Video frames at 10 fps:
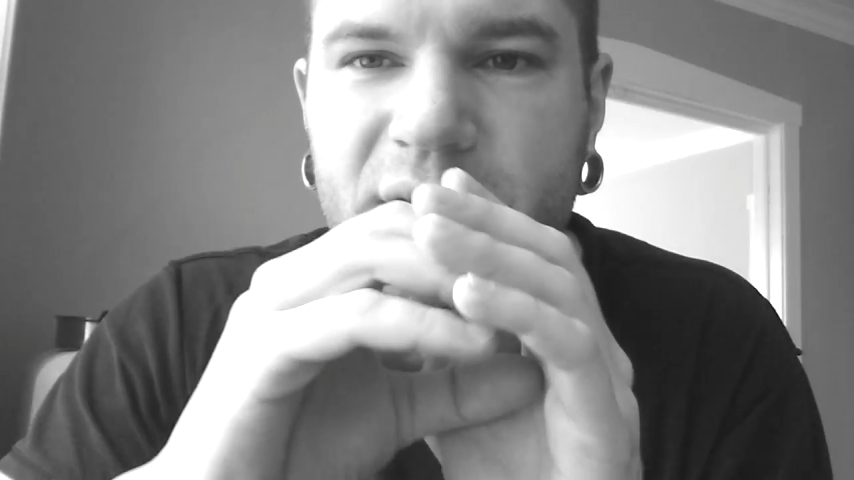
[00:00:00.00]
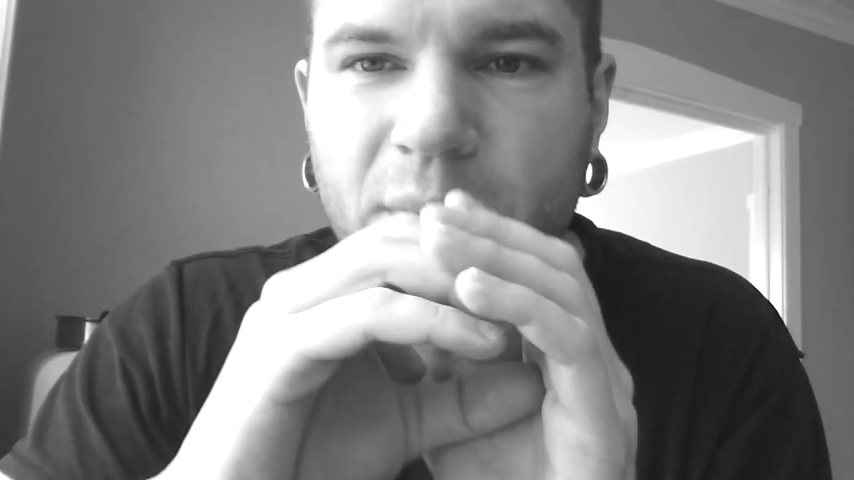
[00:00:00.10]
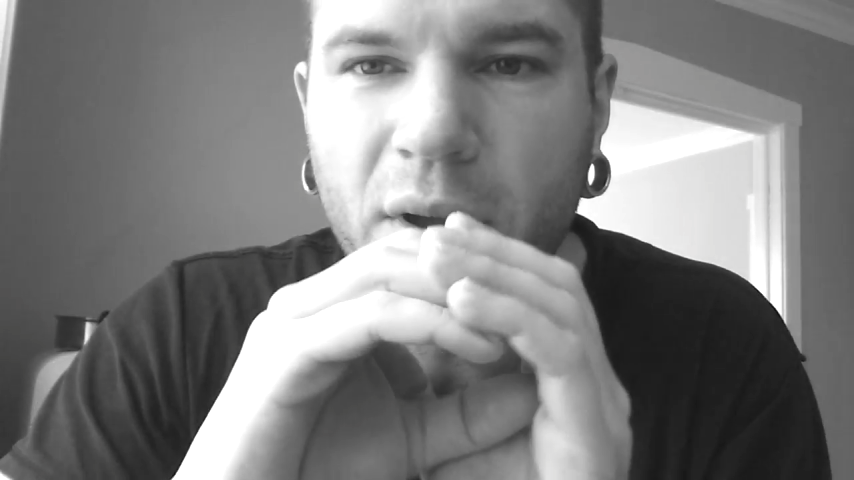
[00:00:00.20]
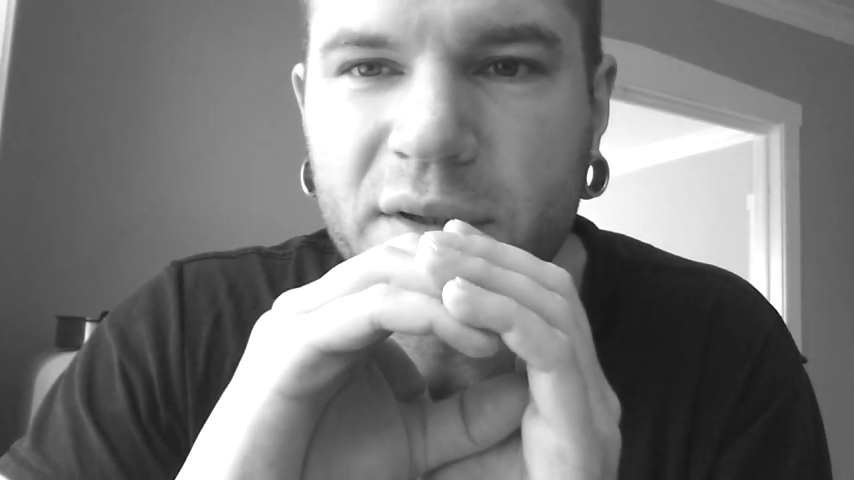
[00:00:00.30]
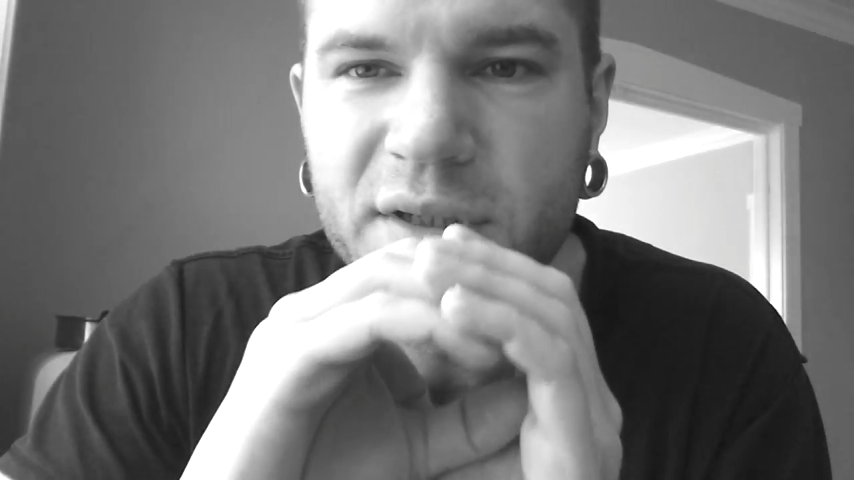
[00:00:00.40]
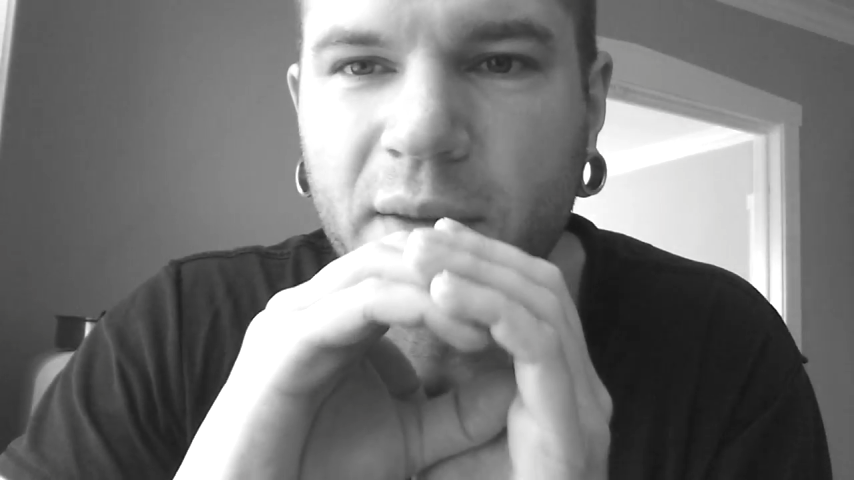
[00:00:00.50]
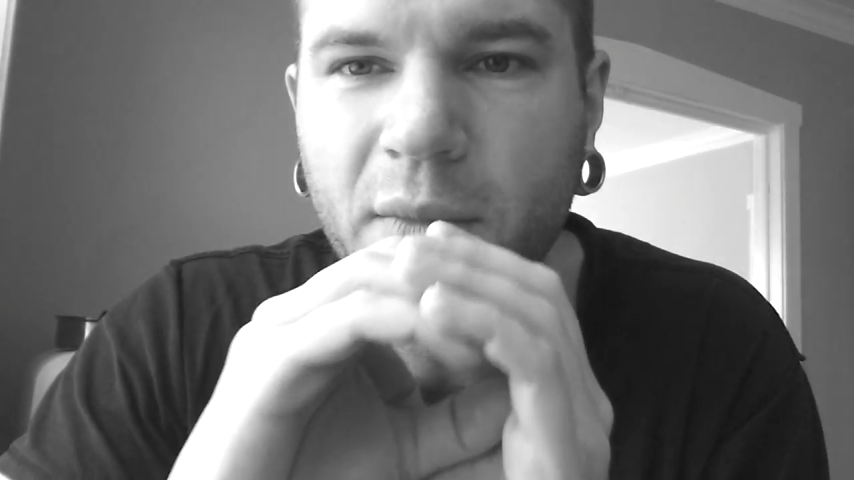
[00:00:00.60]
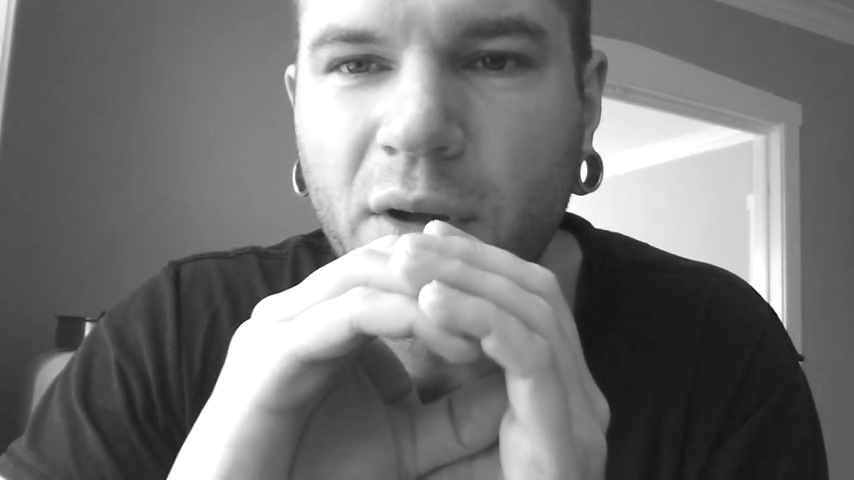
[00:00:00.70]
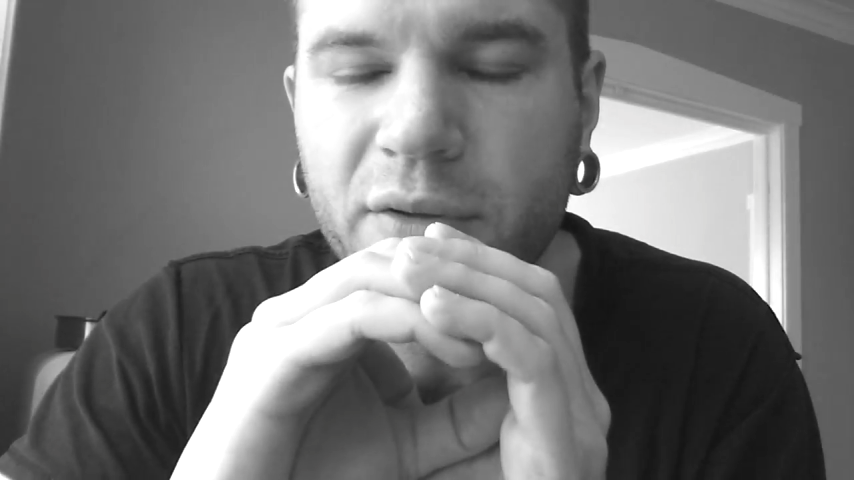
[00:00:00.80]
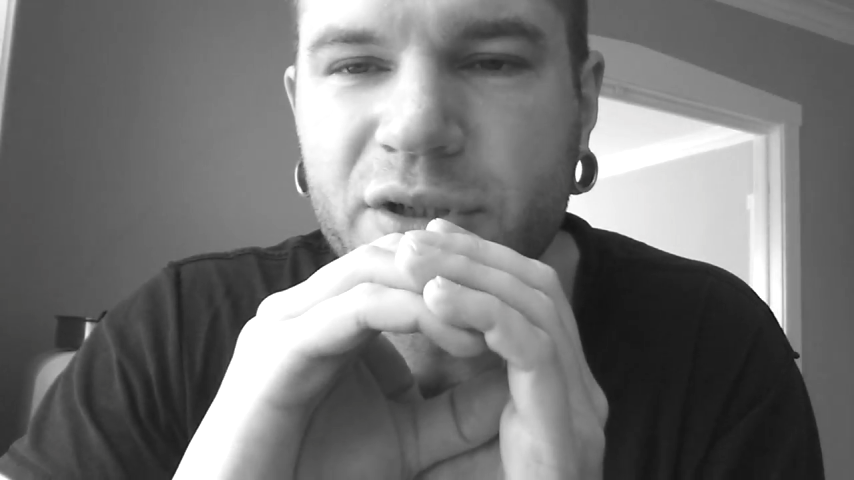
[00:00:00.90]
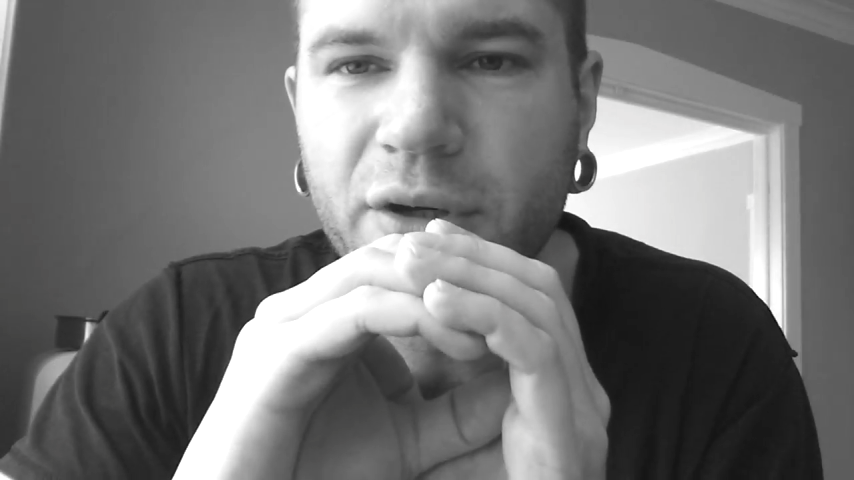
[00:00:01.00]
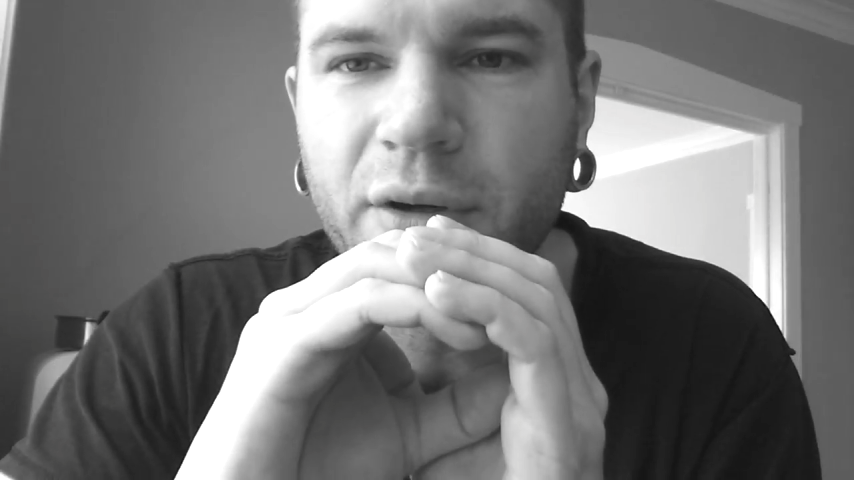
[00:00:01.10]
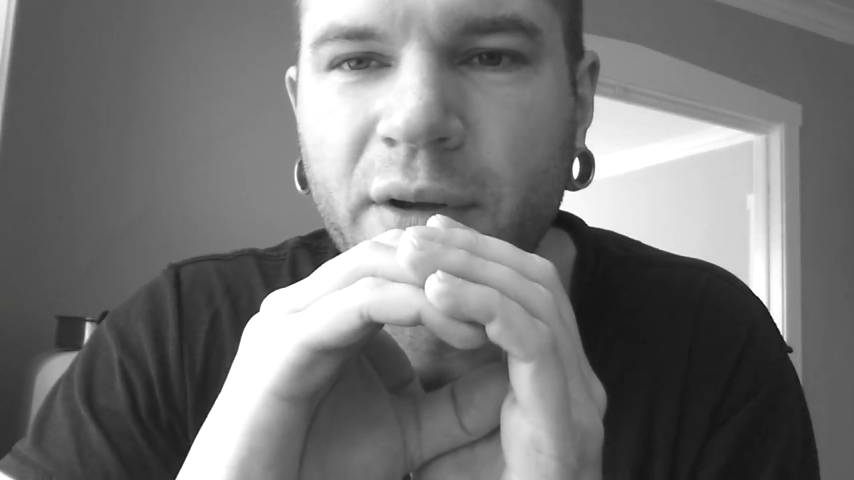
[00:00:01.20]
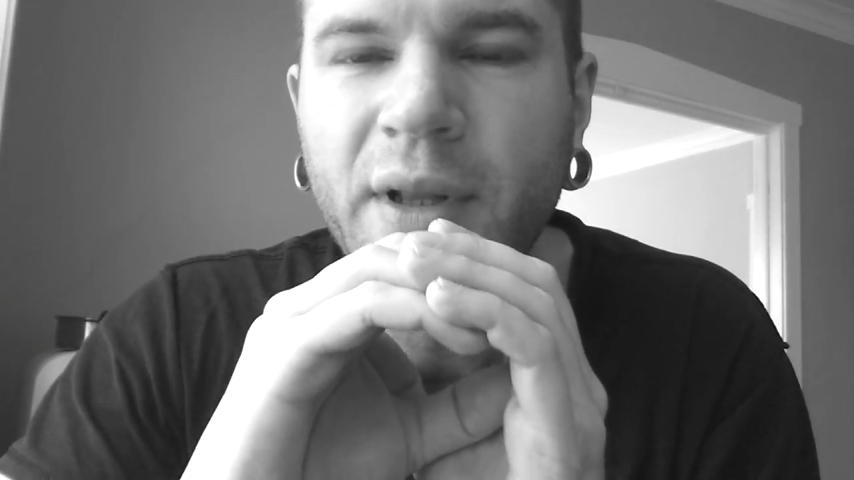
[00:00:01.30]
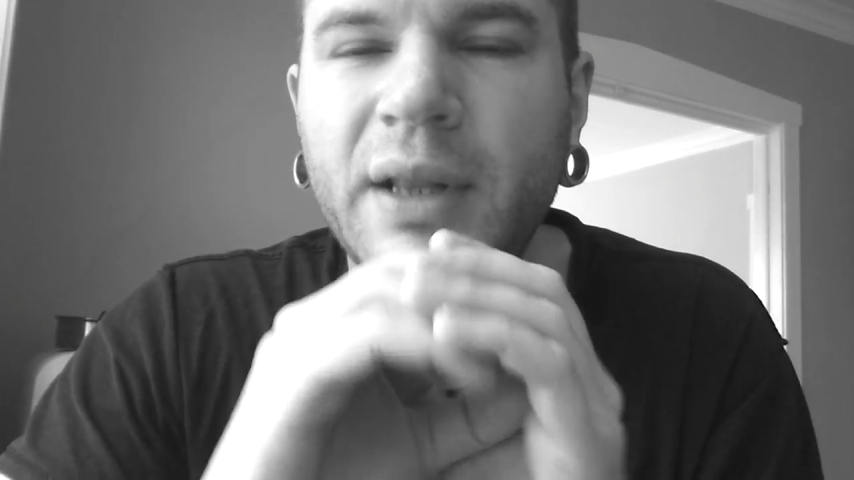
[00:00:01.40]
small
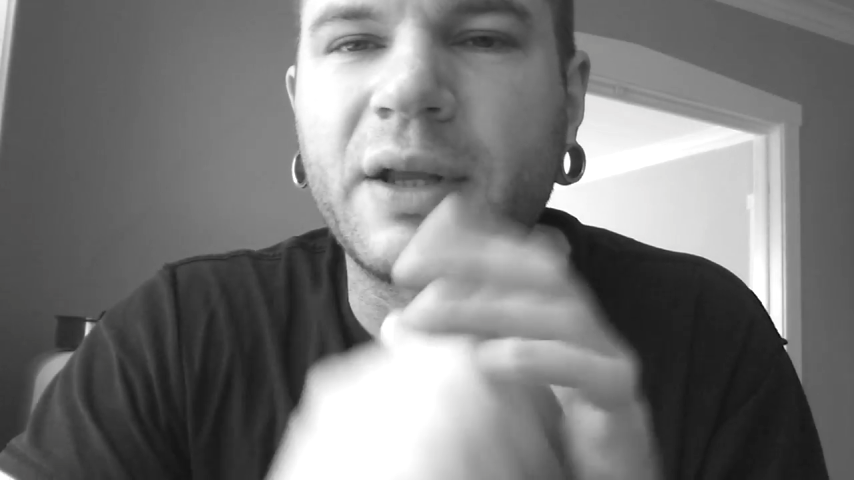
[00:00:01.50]
subculture,